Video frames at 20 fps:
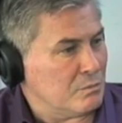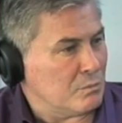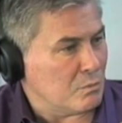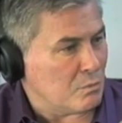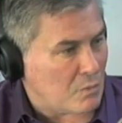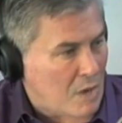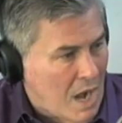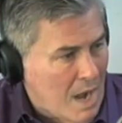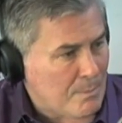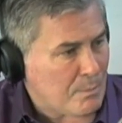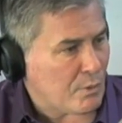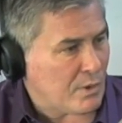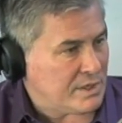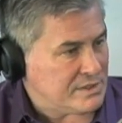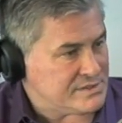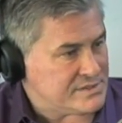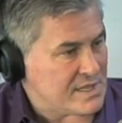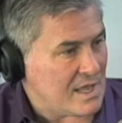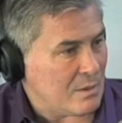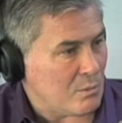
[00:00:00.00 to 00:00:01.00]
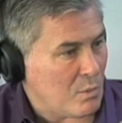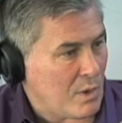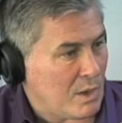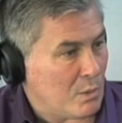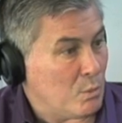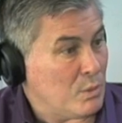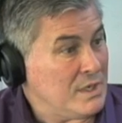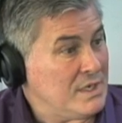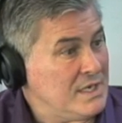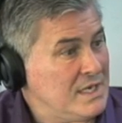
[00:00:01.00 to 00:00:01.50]
operates that way.
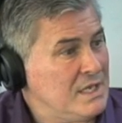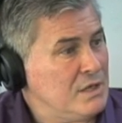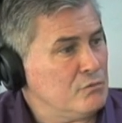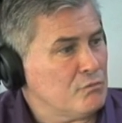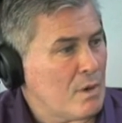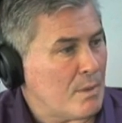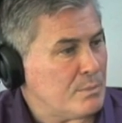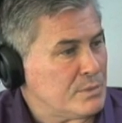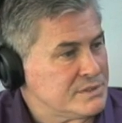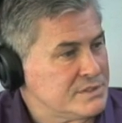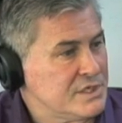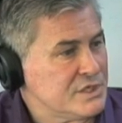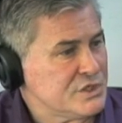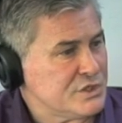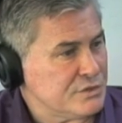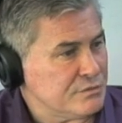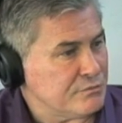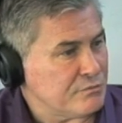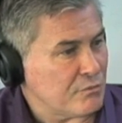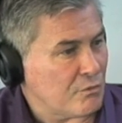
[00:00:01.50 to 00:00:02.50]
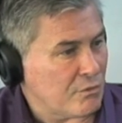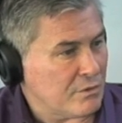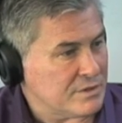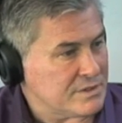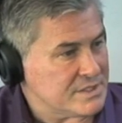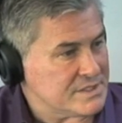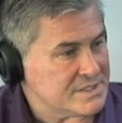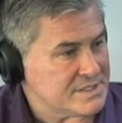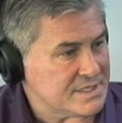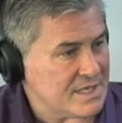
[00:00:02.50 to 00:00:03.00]
We need repetition for it
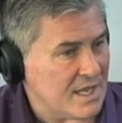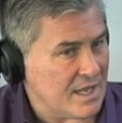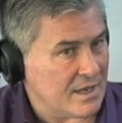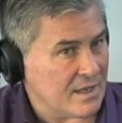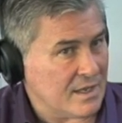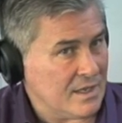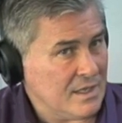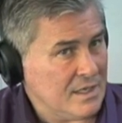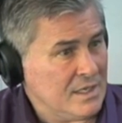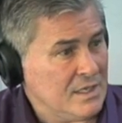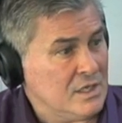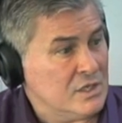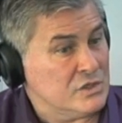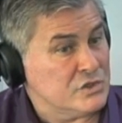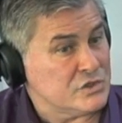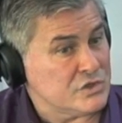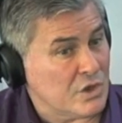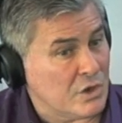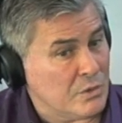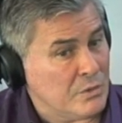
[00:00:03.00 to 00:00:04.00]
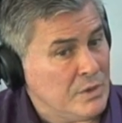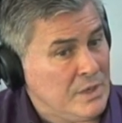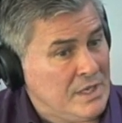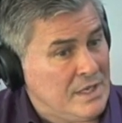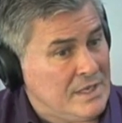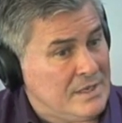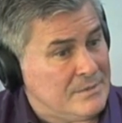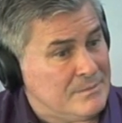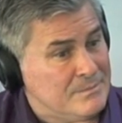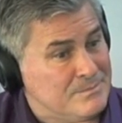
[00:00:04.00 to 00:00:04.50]
to stick. So
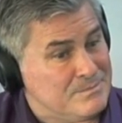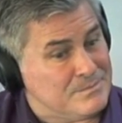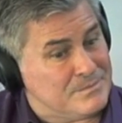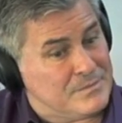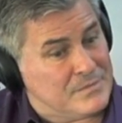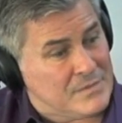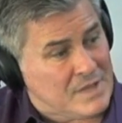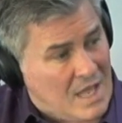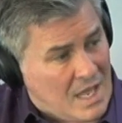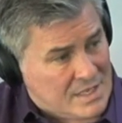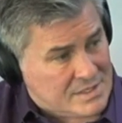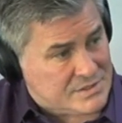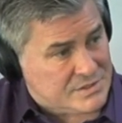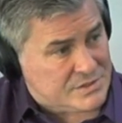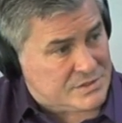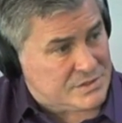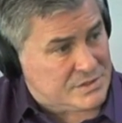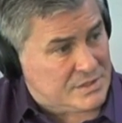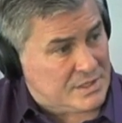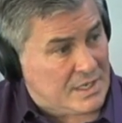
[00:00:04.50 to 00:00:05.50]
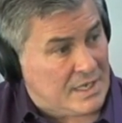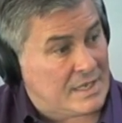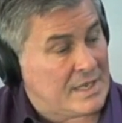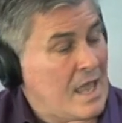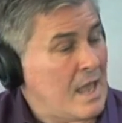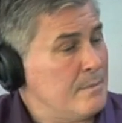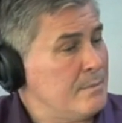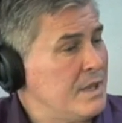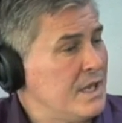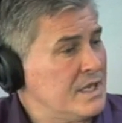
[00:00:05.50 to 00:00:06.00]
yes, it
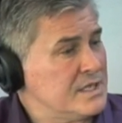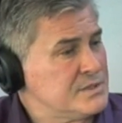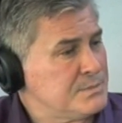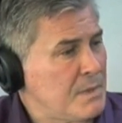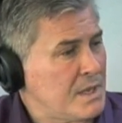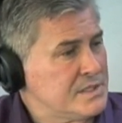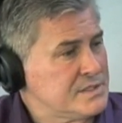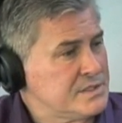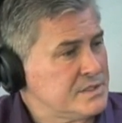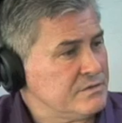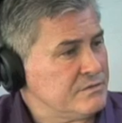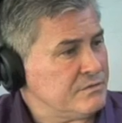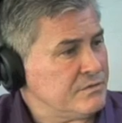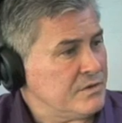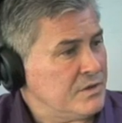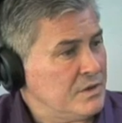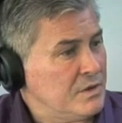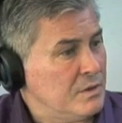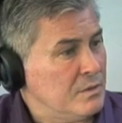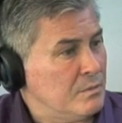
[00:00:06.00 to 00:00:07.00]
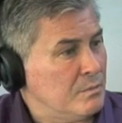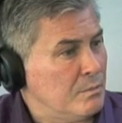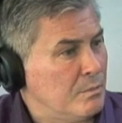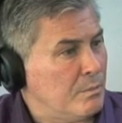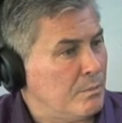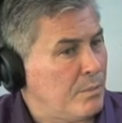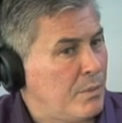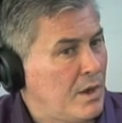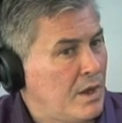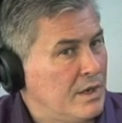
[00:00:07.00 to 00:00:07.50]
can be expensive,
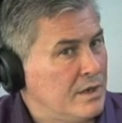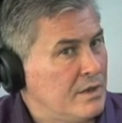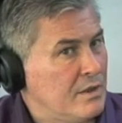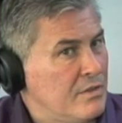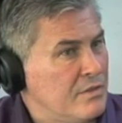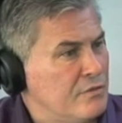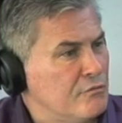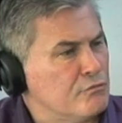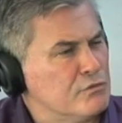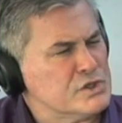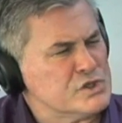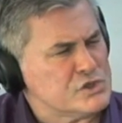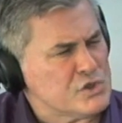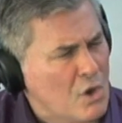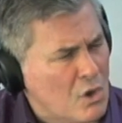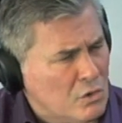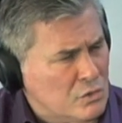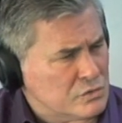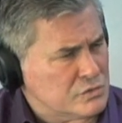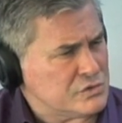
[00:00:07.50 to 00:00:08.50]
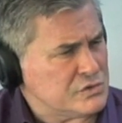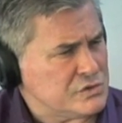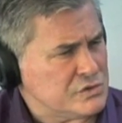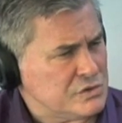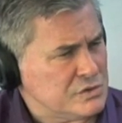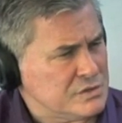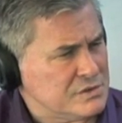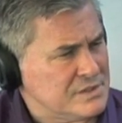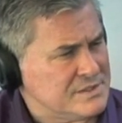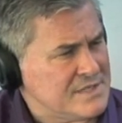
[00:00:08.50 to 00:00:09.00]
but the
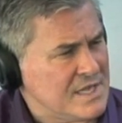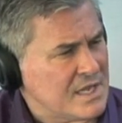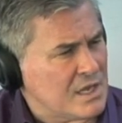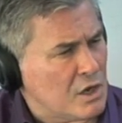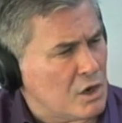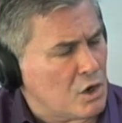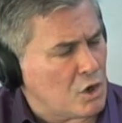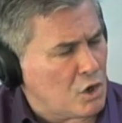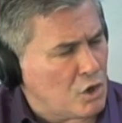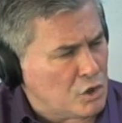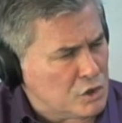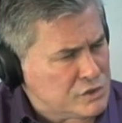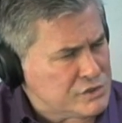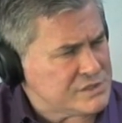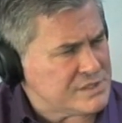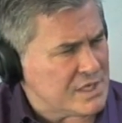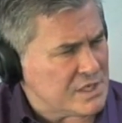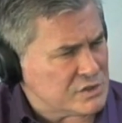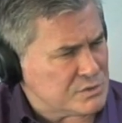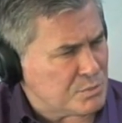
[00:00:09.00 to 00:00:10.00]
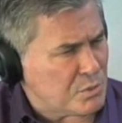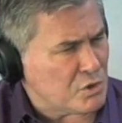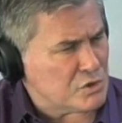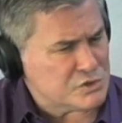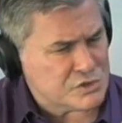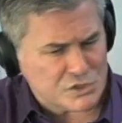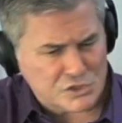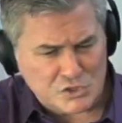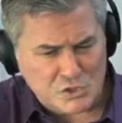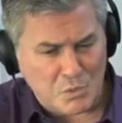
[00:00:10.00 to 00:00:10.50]
results to take a good
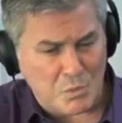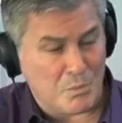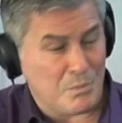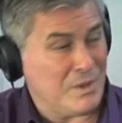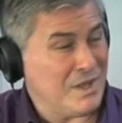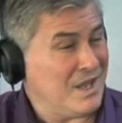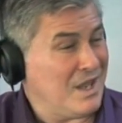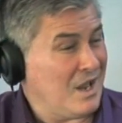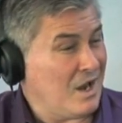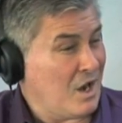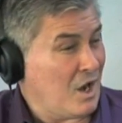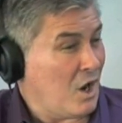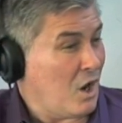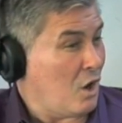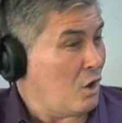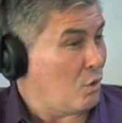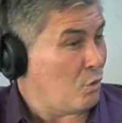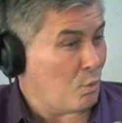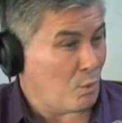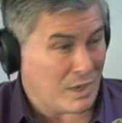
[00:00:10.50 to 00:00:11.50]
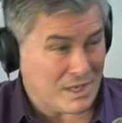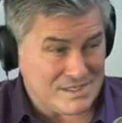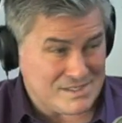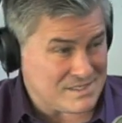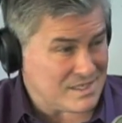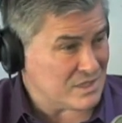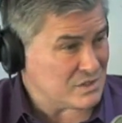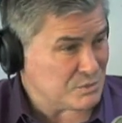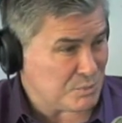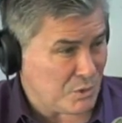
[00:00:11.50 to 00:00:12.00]
salesperson to being a great
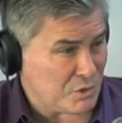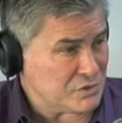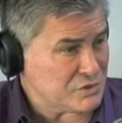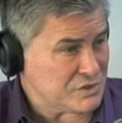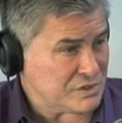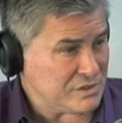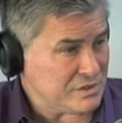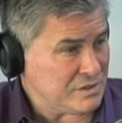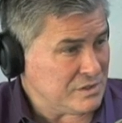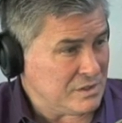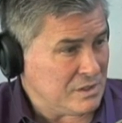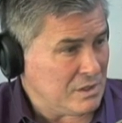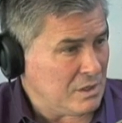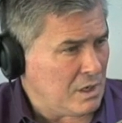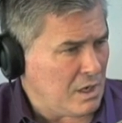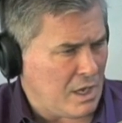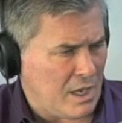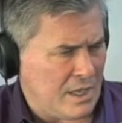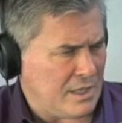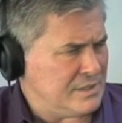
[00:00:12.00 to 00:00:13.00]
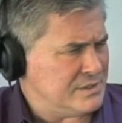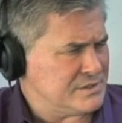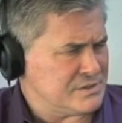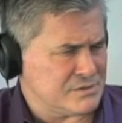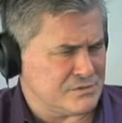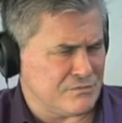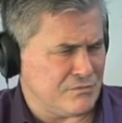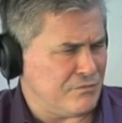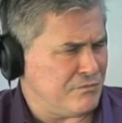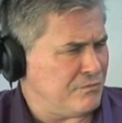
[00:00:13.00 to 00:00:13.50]
salesperson
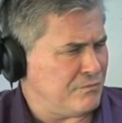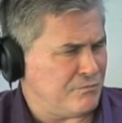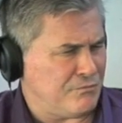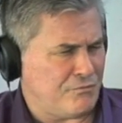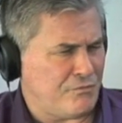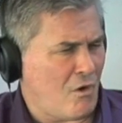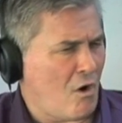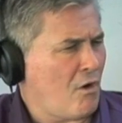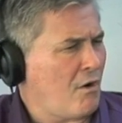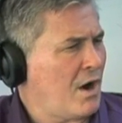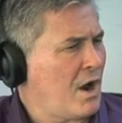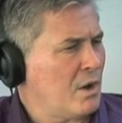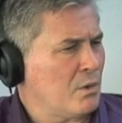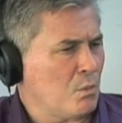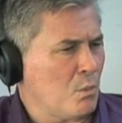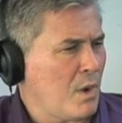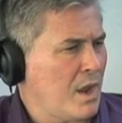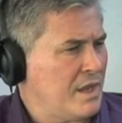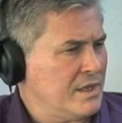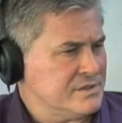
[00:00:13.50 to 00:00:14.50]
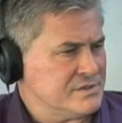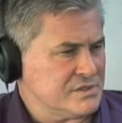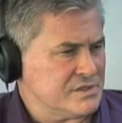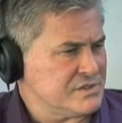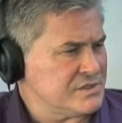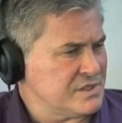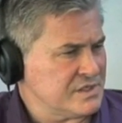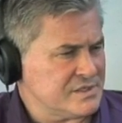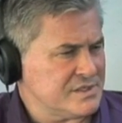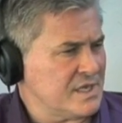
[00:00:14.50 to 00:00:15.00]
is the
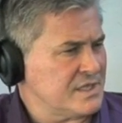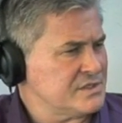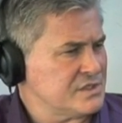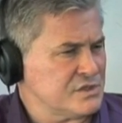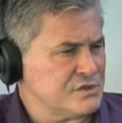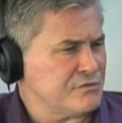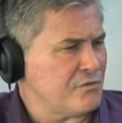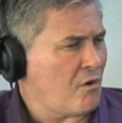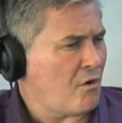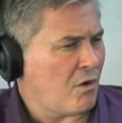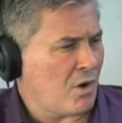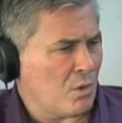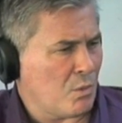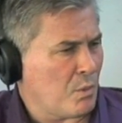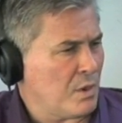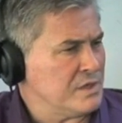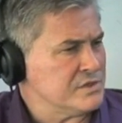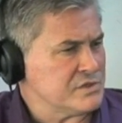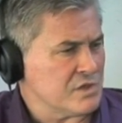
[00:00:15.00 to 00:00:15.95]
success far outweighs the